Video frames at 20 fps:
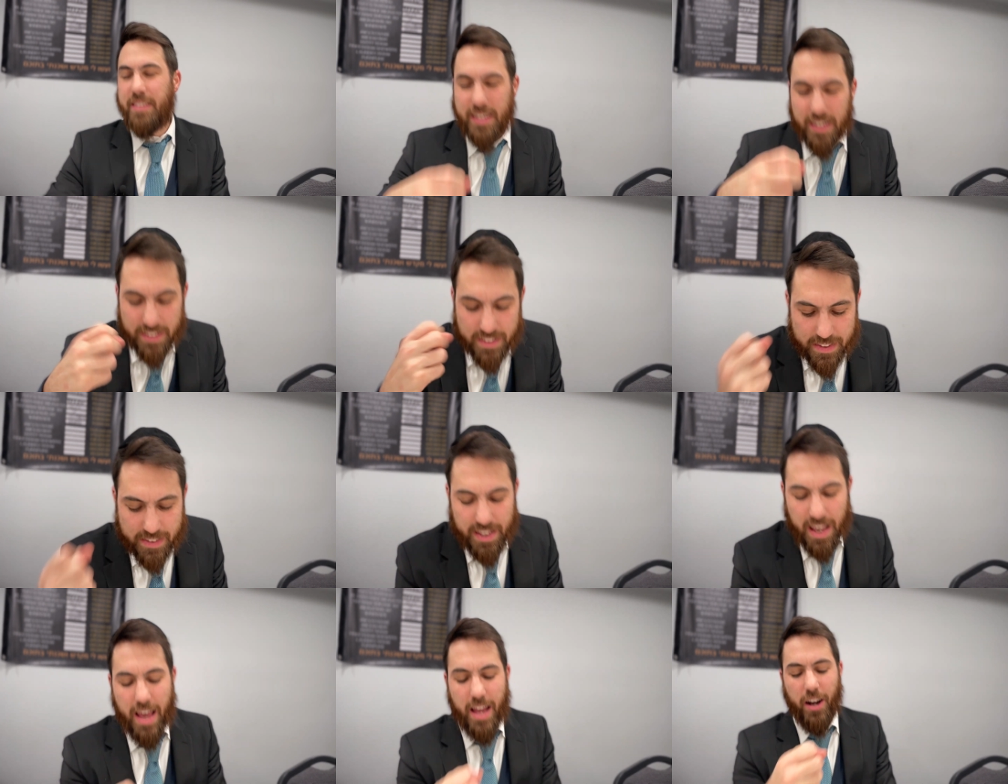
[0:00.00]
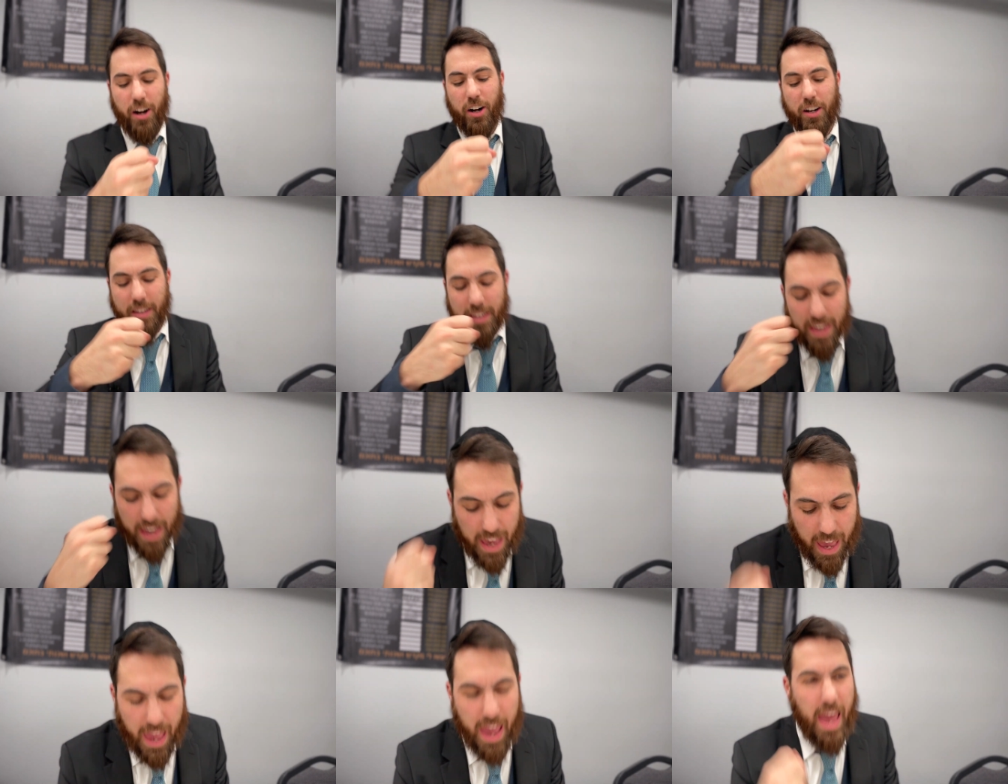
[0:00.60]
considered
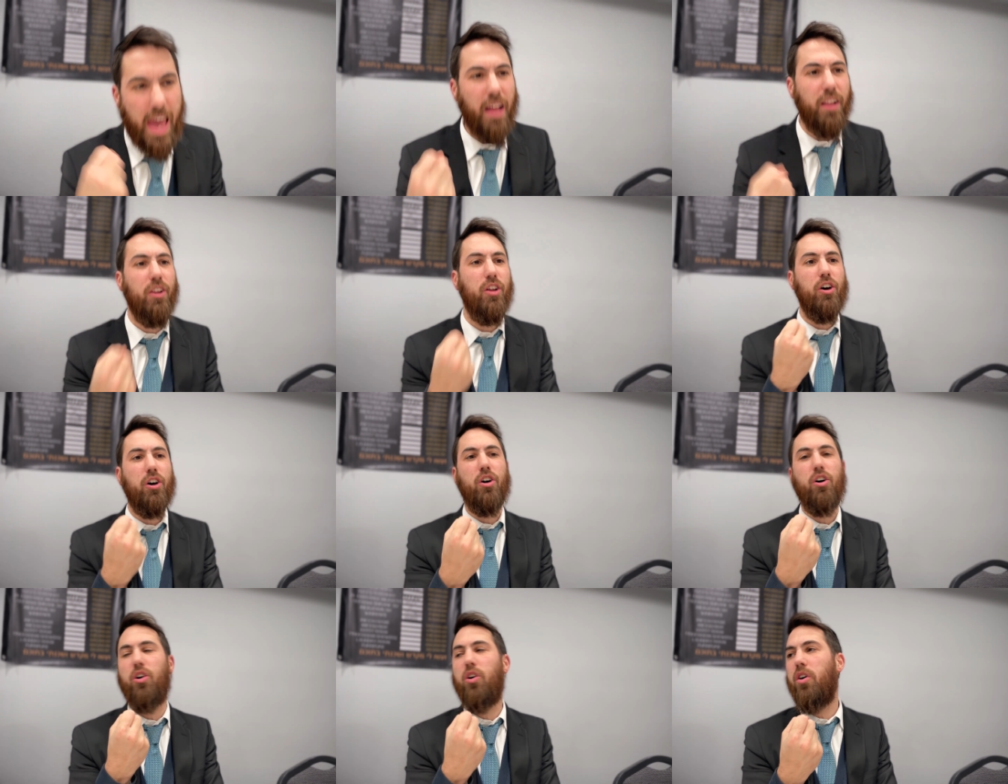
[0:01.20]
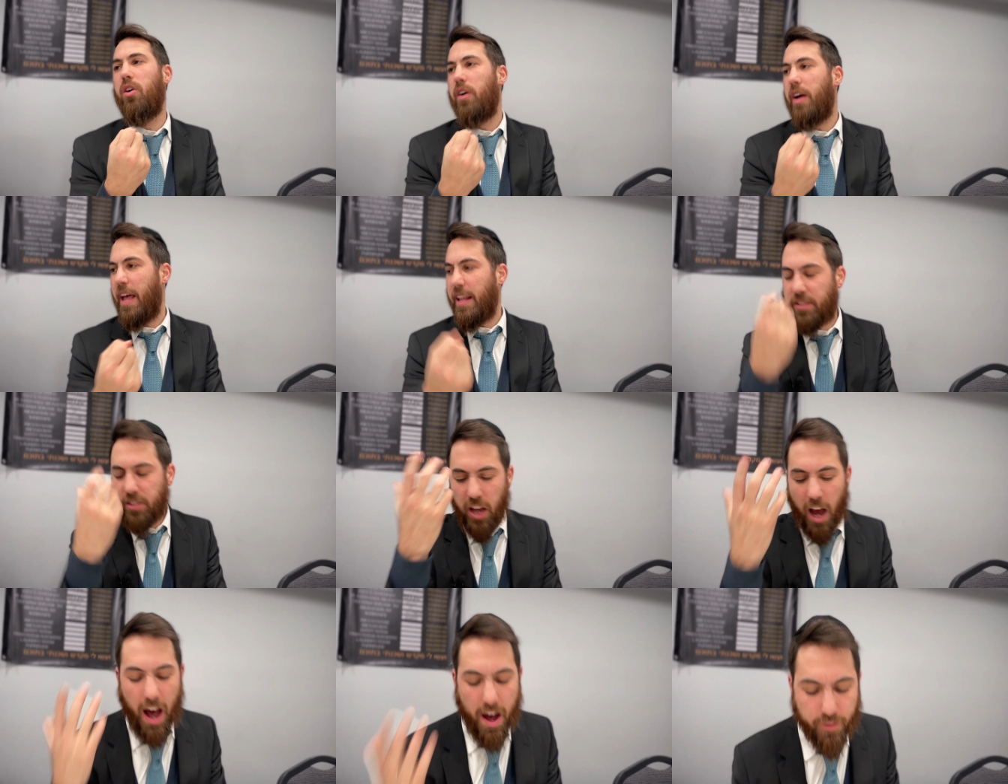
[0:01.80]
ki'ilu.
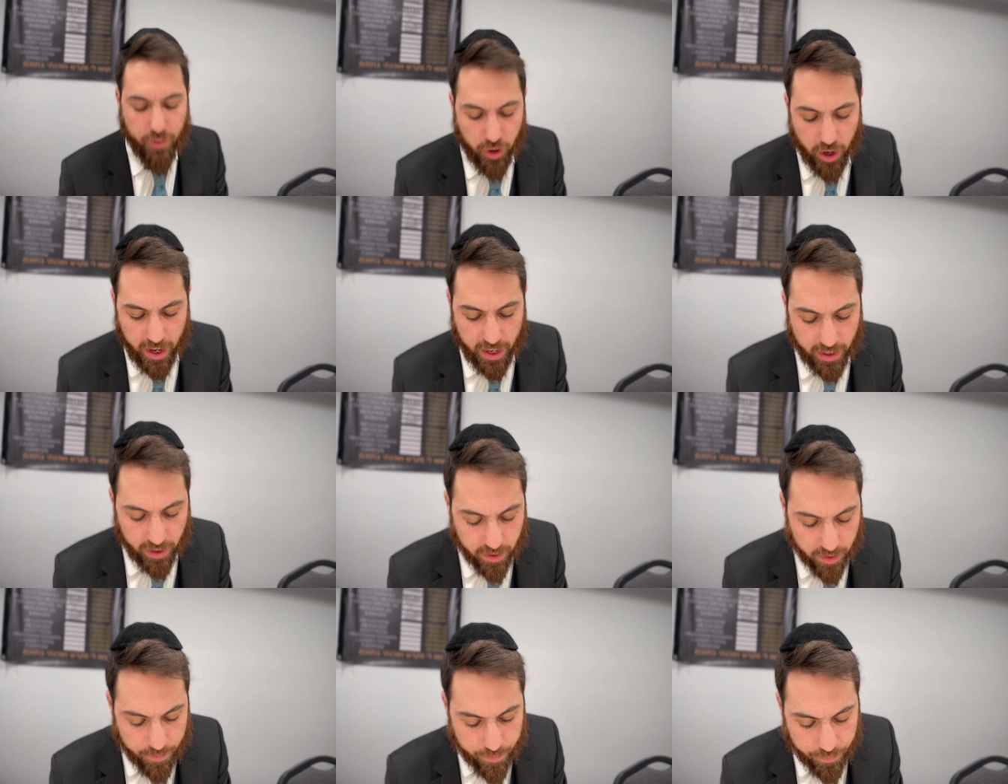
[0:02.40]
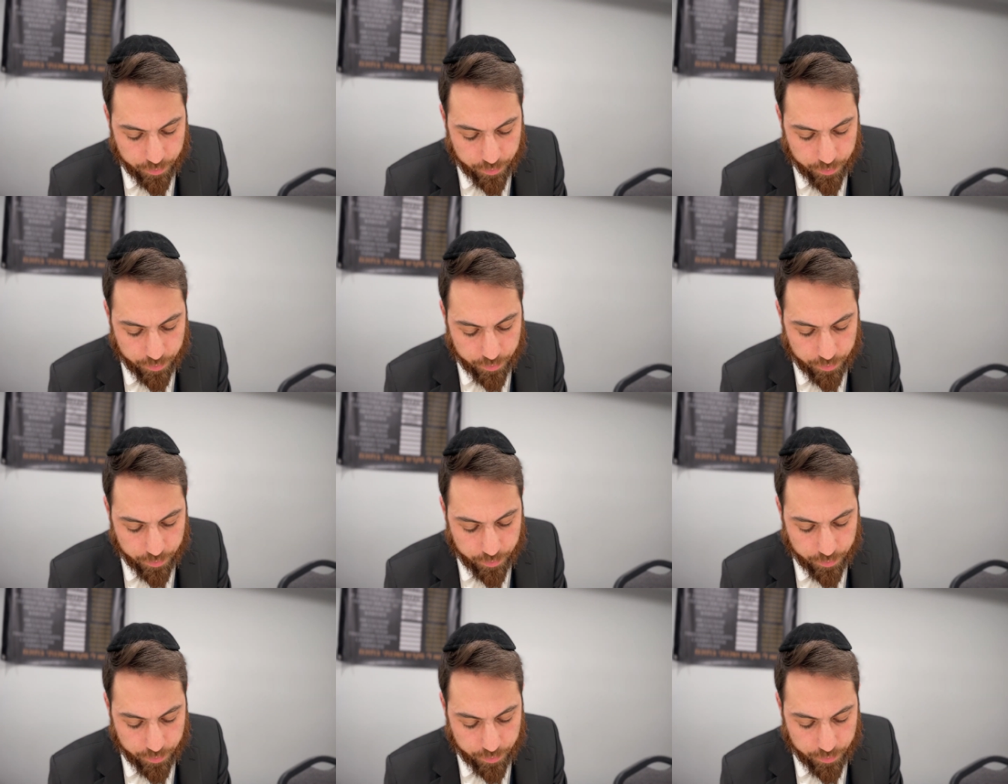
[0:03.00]
It's covering.